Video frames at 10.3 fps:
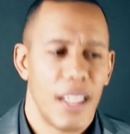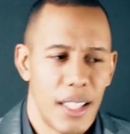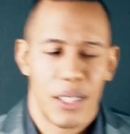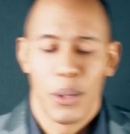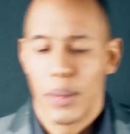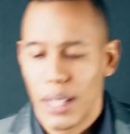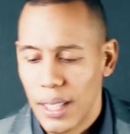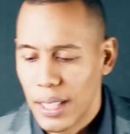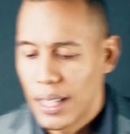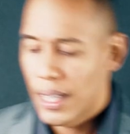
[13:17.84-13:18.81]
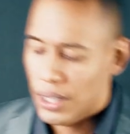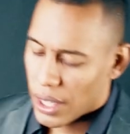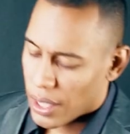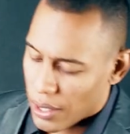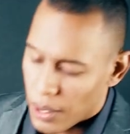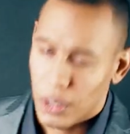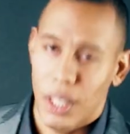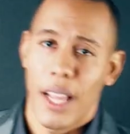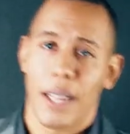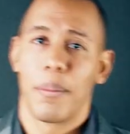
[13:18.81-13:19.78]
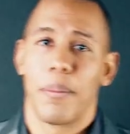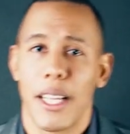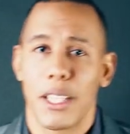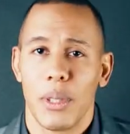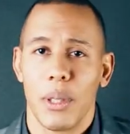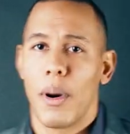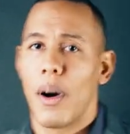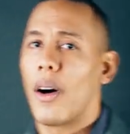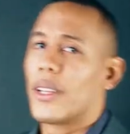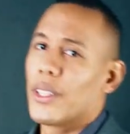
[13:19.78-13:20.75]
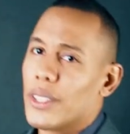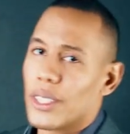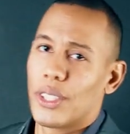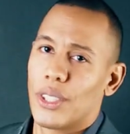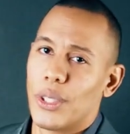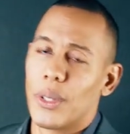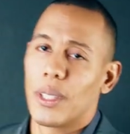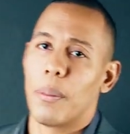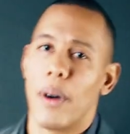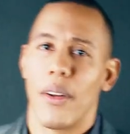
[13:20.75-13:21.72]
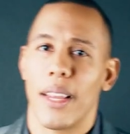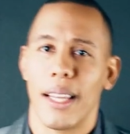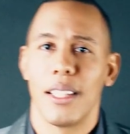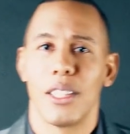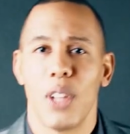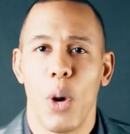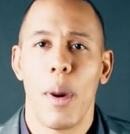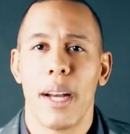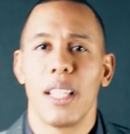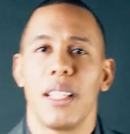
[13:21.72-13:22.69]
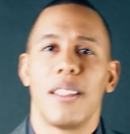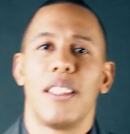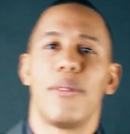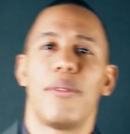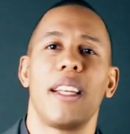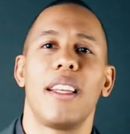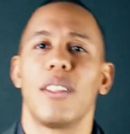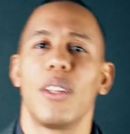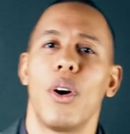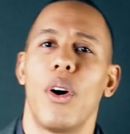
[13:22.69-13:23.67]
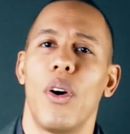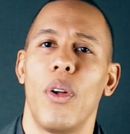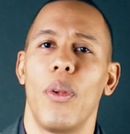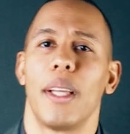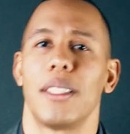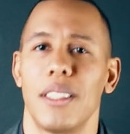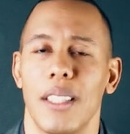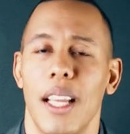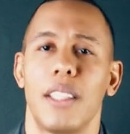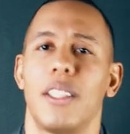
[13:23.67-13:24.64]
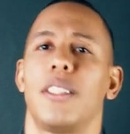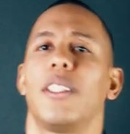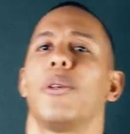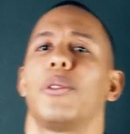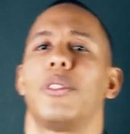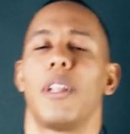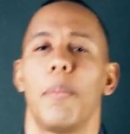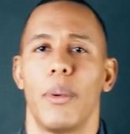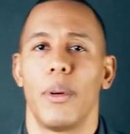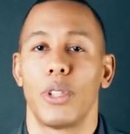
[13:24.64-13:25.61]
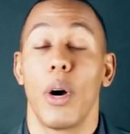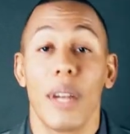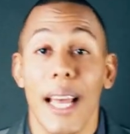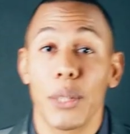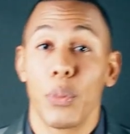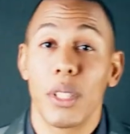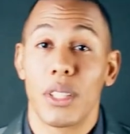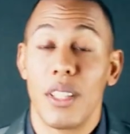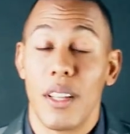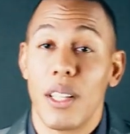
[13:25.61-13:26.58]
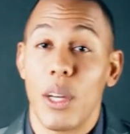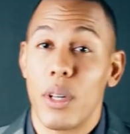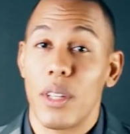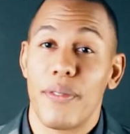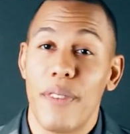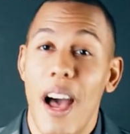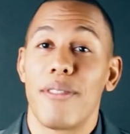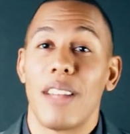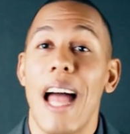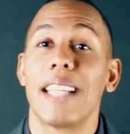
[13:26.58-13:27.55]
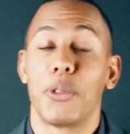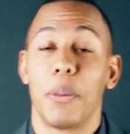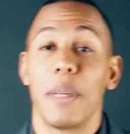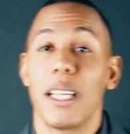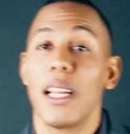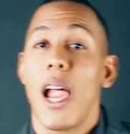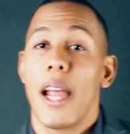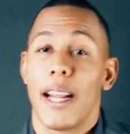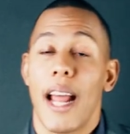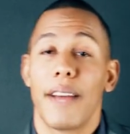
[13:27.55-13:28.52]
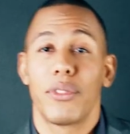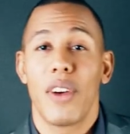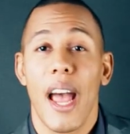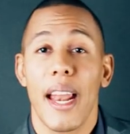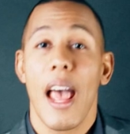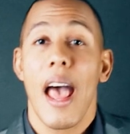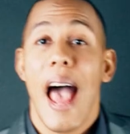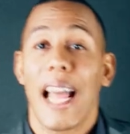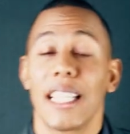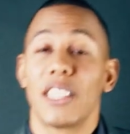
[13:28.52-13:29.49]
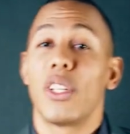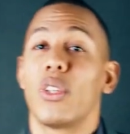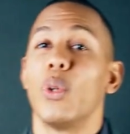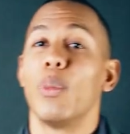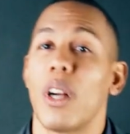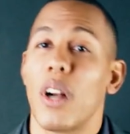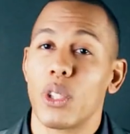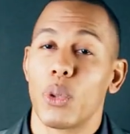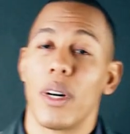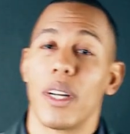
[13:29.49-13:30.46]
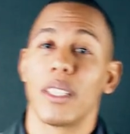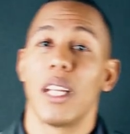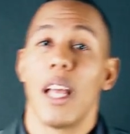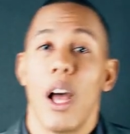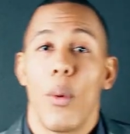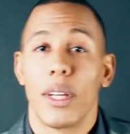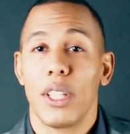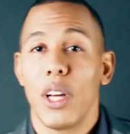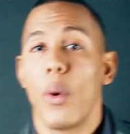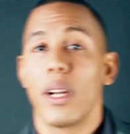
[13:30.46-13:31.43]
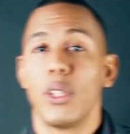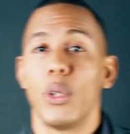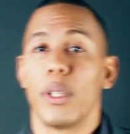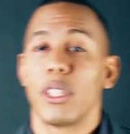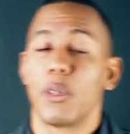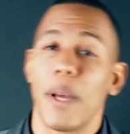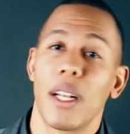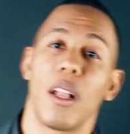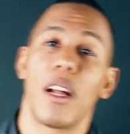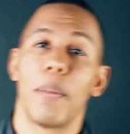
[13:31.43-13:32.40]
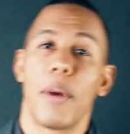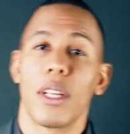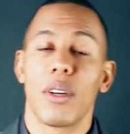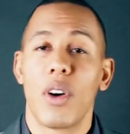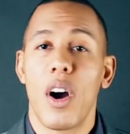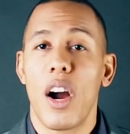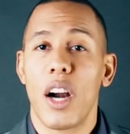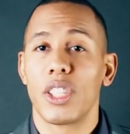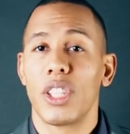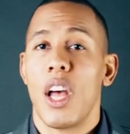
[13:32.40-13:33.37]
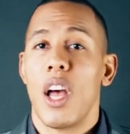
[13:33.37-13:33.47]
it's a really catching, you know, it's like pass me the ball and you're just shooting the ball in. There's nobody defending the goal. It's it's so simple. So that was the there were the five lines for me that I've tried. I guess there are numerous other ones. What you don't want to do is spend a lot of money on cars,